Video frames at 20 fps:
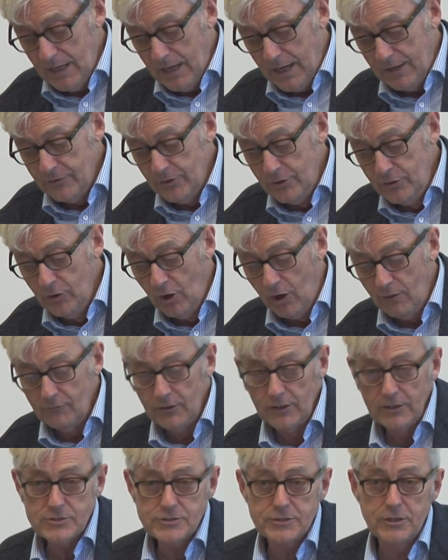And the
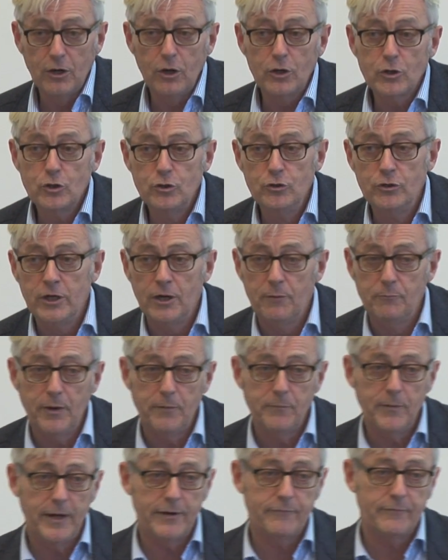novel is The Lacuna by
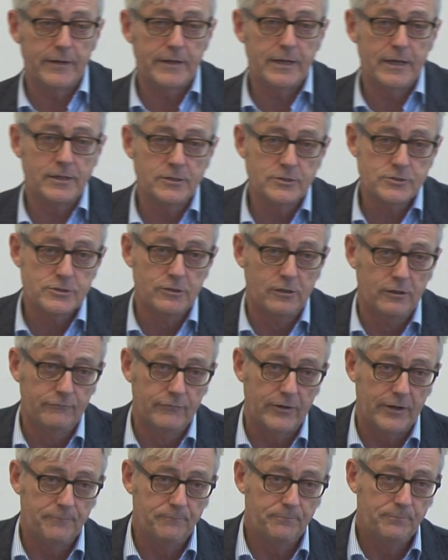Barbara
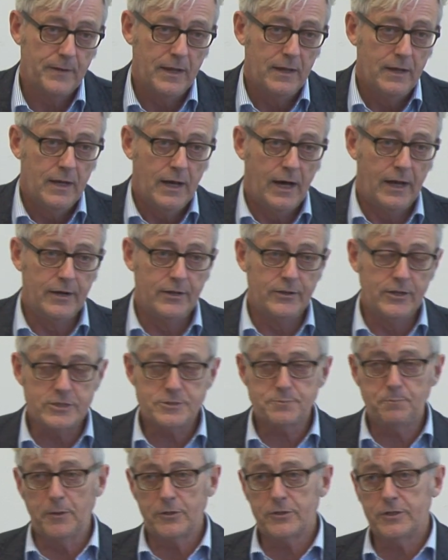Kingsolver. And in
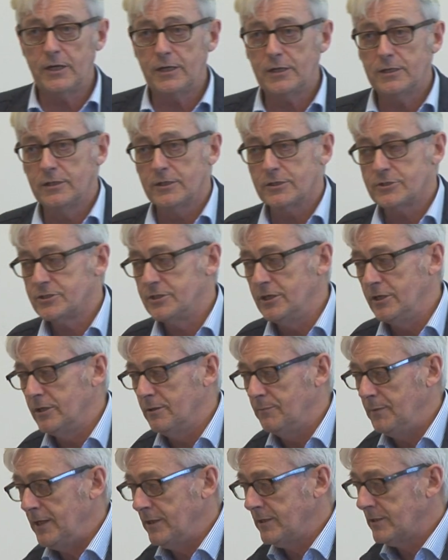this particular scene,
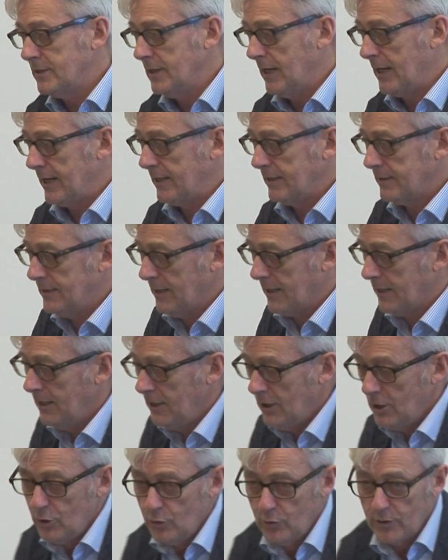the main character,
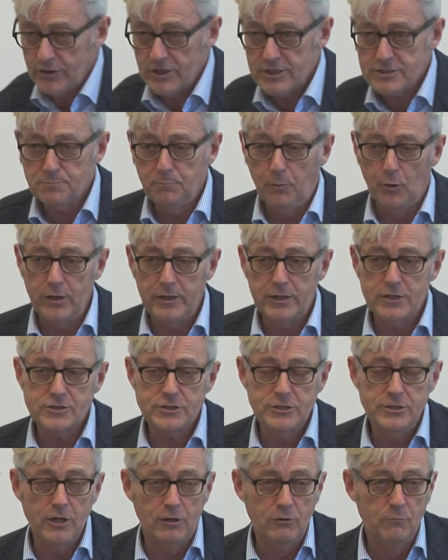who at this point is
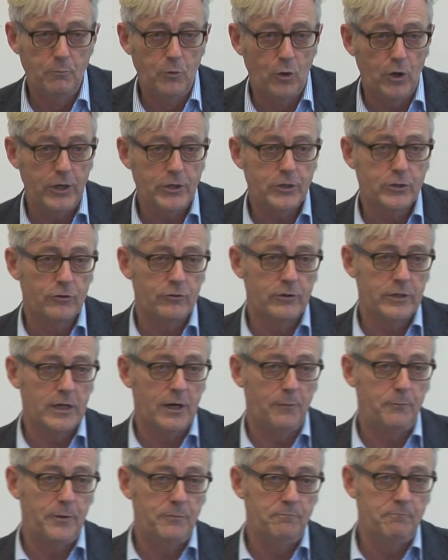a young boy growing
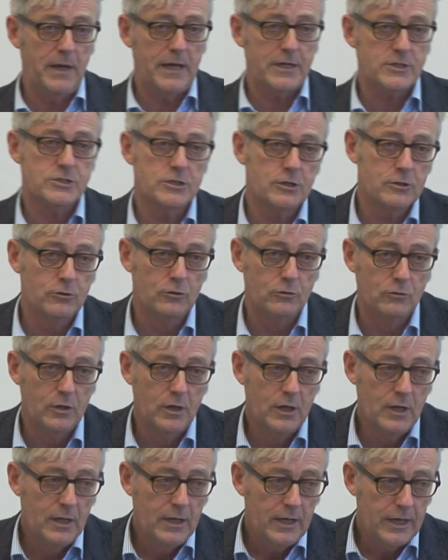up in Mexico,
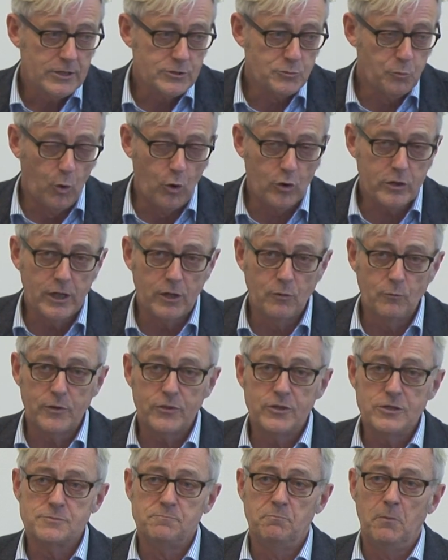is walking
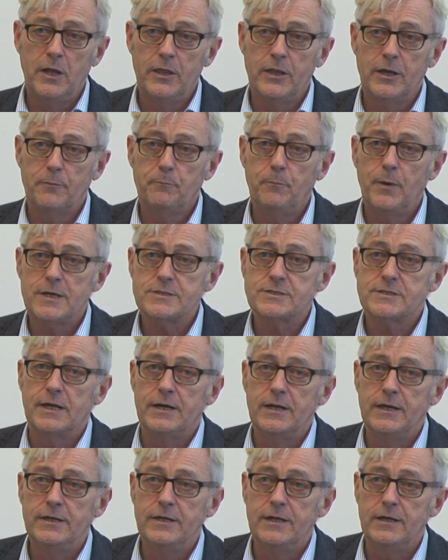with his mother past
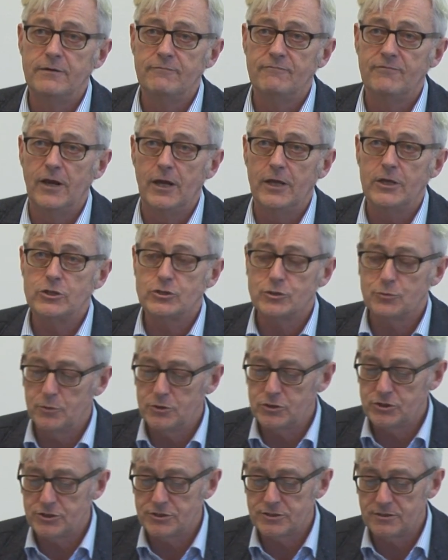an Indian village
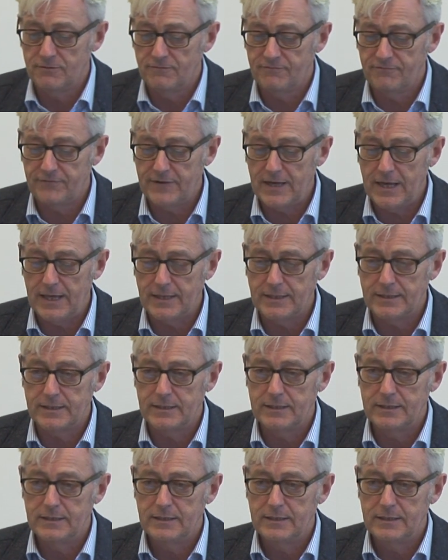which is in fete.